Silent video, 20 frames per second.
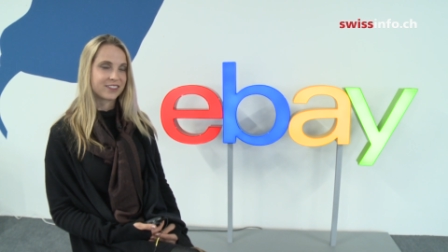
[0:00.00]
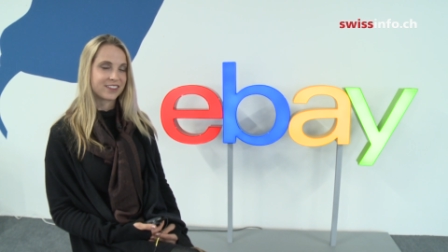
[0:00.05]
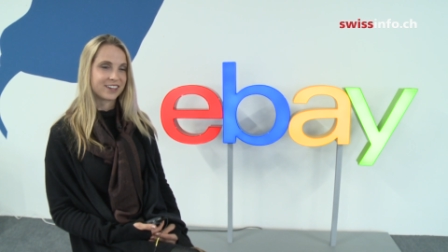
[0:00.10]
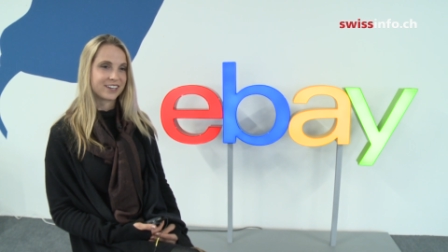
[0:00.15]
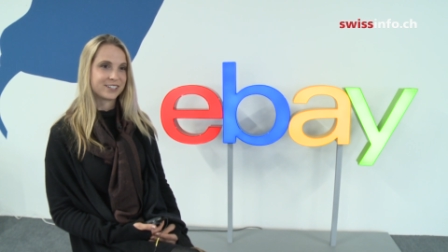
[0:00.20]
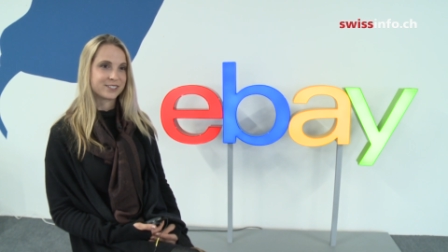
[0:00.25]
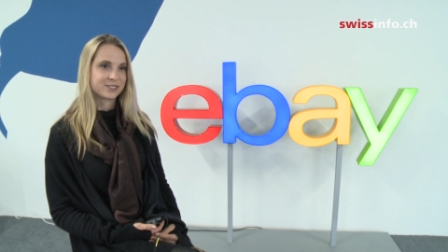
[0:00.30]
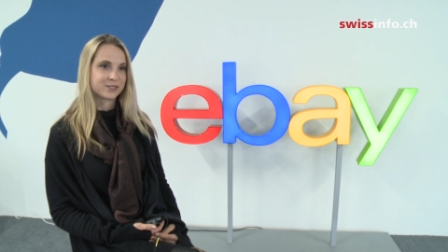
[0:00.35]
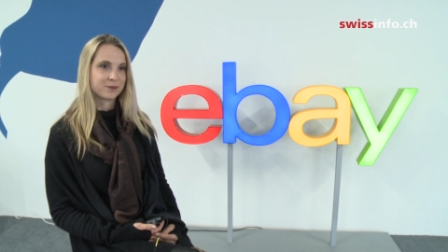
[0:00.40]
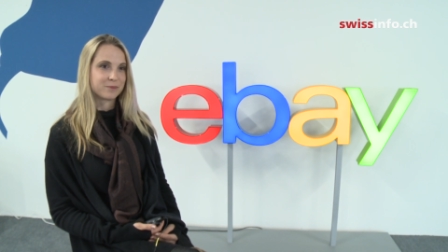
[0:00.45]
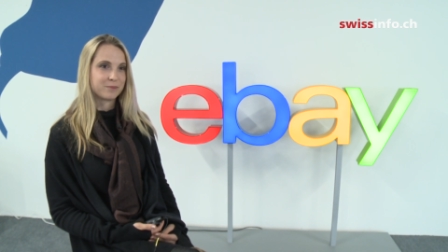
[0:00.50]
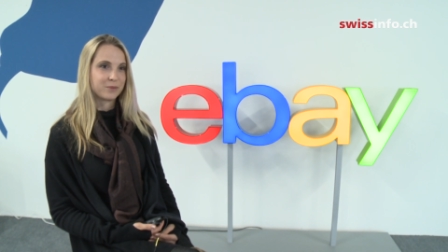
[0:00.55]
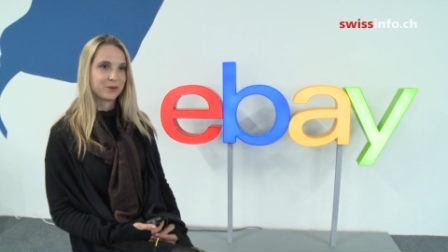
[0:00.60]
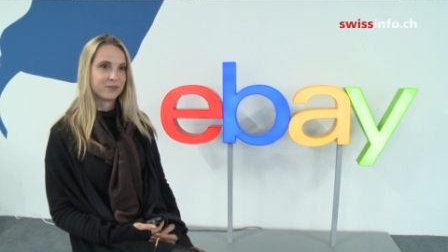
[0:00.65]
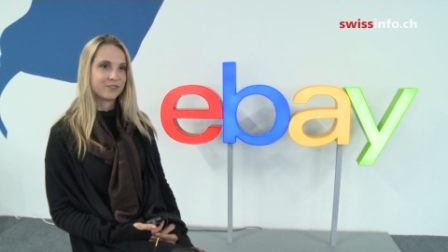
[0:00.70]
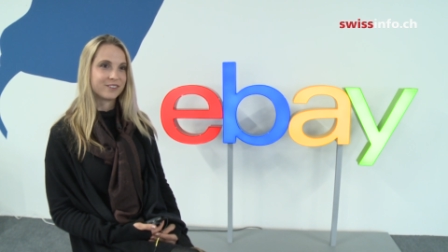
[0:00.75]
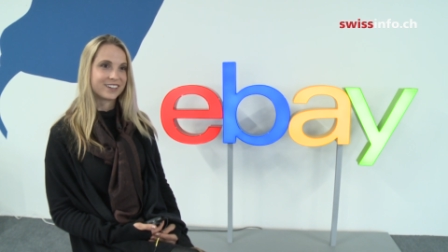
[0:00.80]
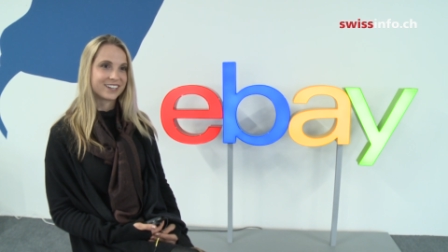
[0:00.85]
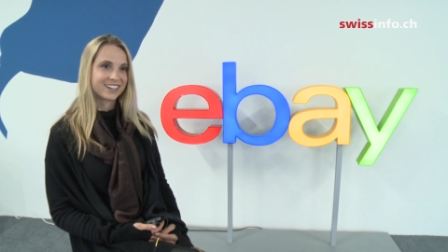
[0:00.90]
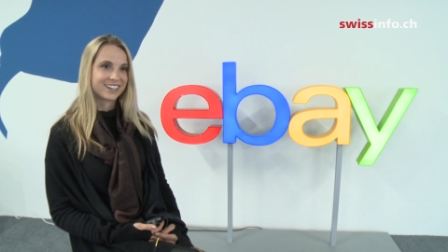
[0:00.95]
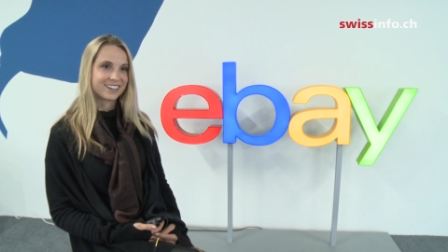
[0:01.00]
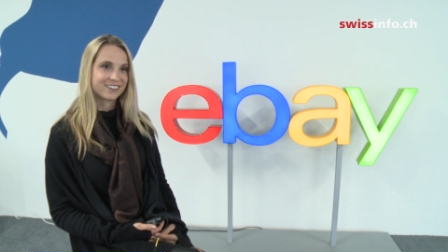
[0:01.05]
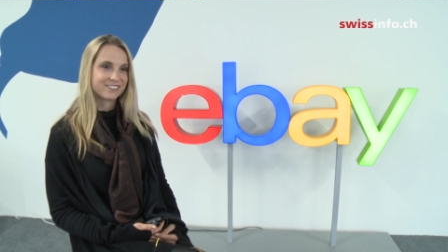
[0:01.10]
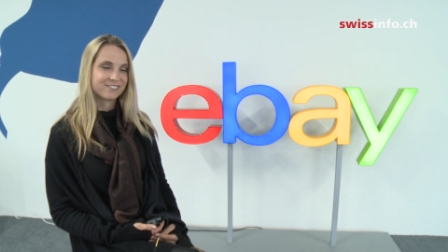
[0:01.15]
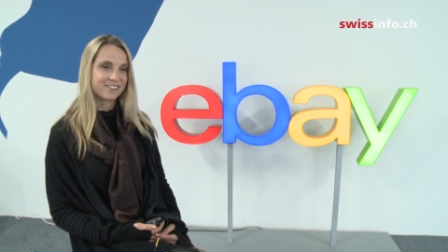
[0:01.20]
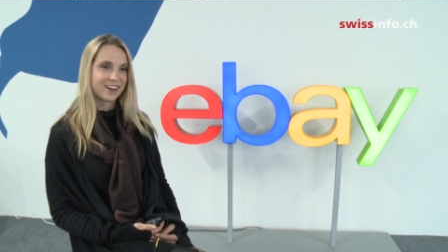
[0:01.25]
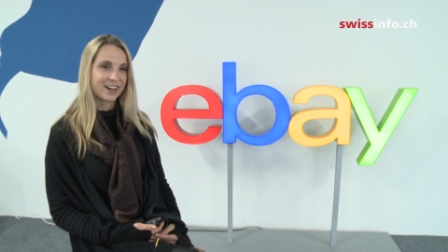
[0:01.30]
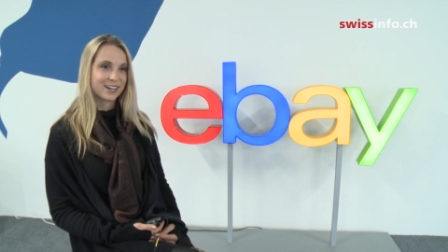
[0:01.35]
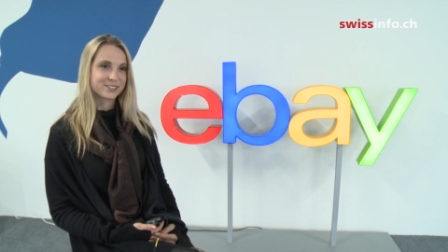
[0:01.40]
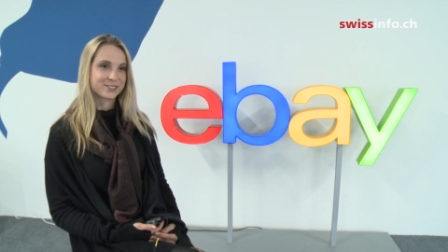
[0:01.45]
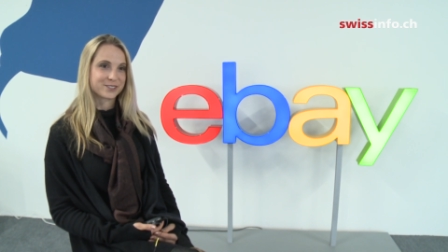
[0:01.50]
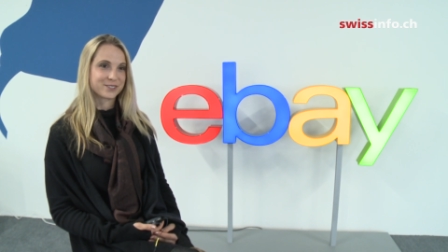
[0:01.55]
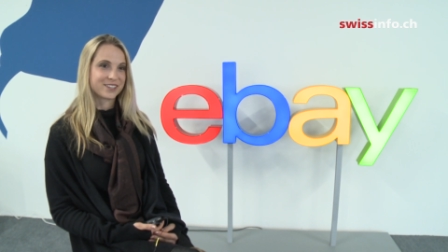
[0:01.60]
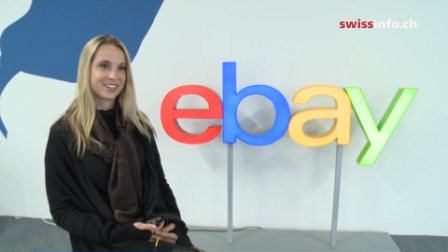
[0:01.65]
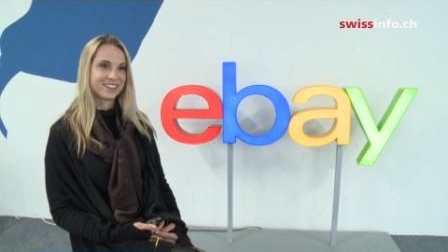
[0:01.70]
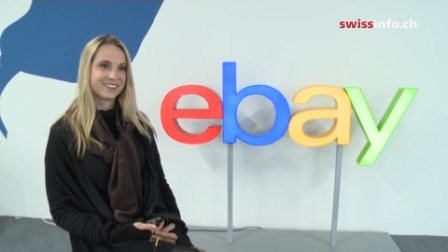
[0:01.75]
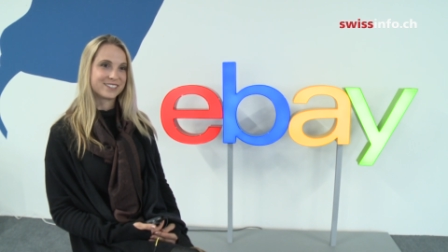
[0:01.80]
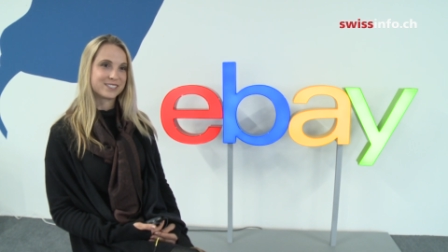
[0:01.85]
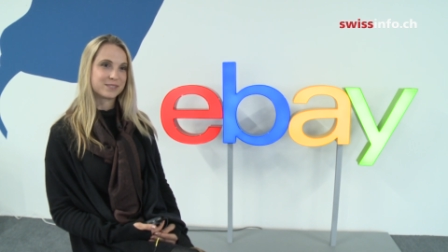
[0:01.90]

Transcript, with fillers: things are moving faster than the